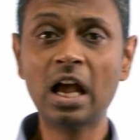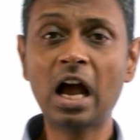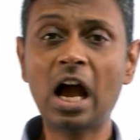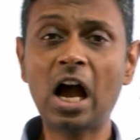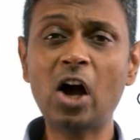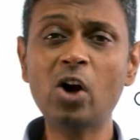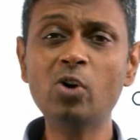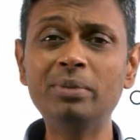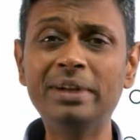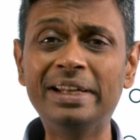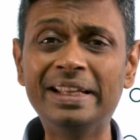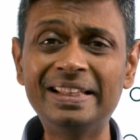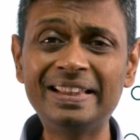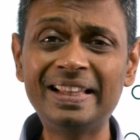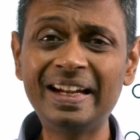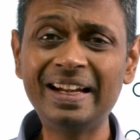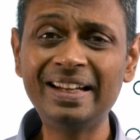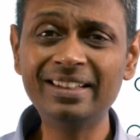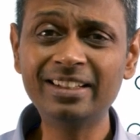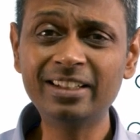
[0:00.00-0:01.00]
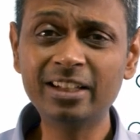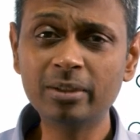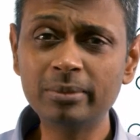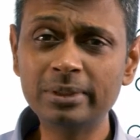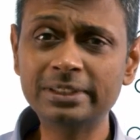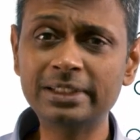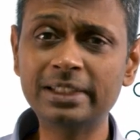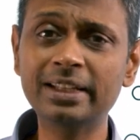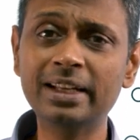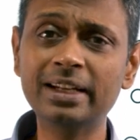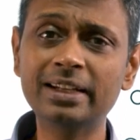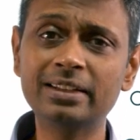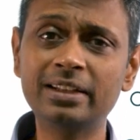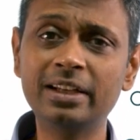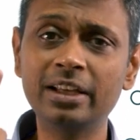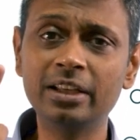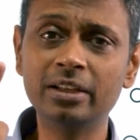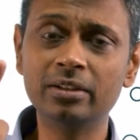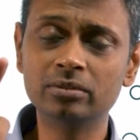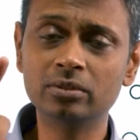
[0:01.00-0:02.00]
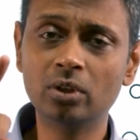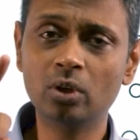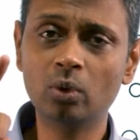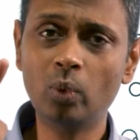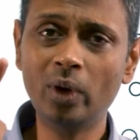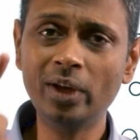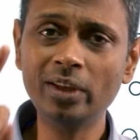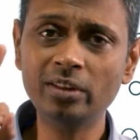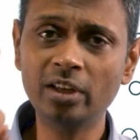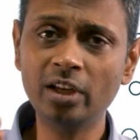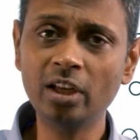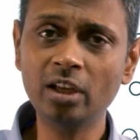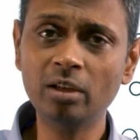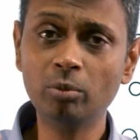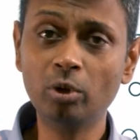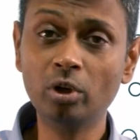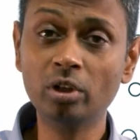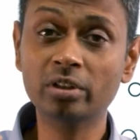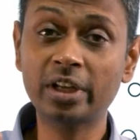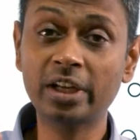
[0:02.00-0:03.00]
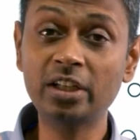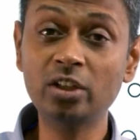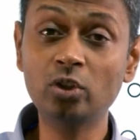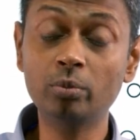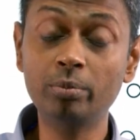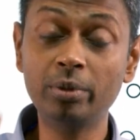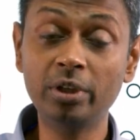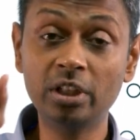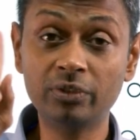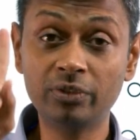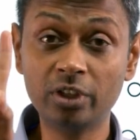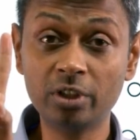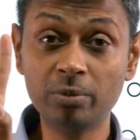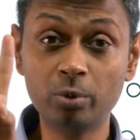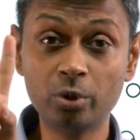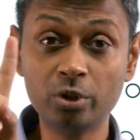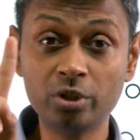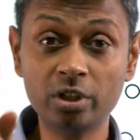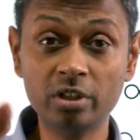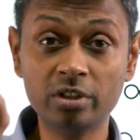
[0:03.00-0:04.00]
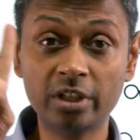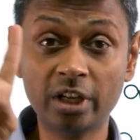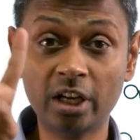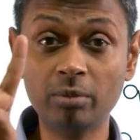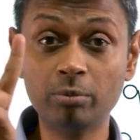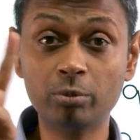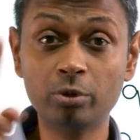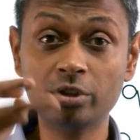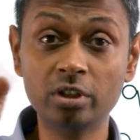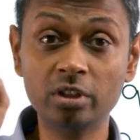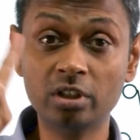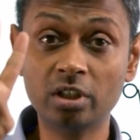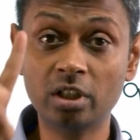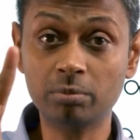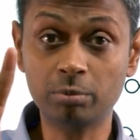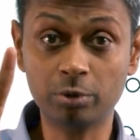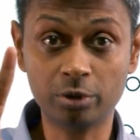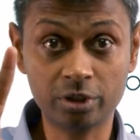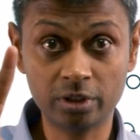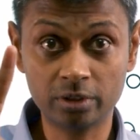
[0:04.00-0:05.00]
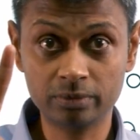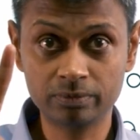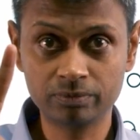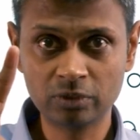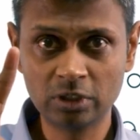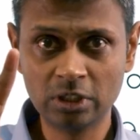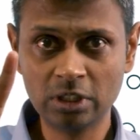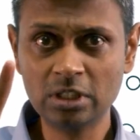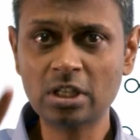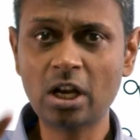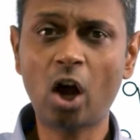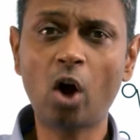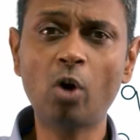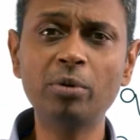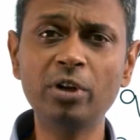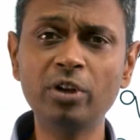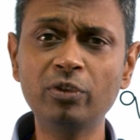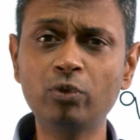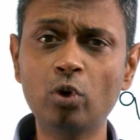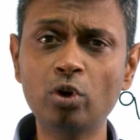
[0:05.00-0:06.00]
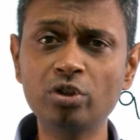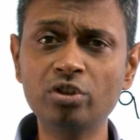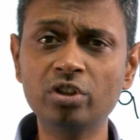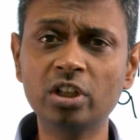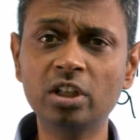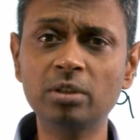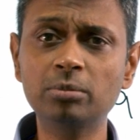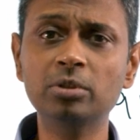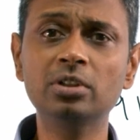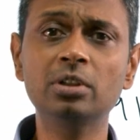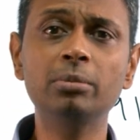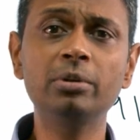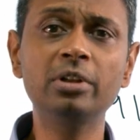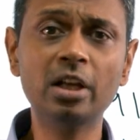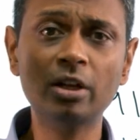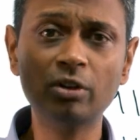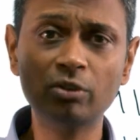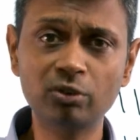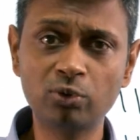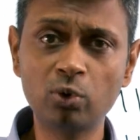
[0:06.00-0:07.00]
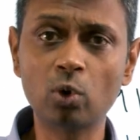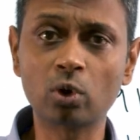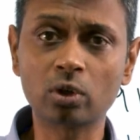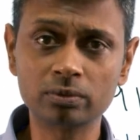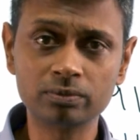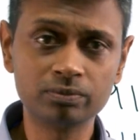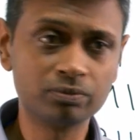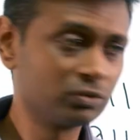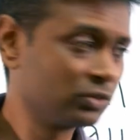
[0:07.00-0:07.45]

How many 3-digit numbers are there? 3. Why 3? Because 9 could be in the first portion, second portion, third portion. How many 4-digit numbers will be there? 4.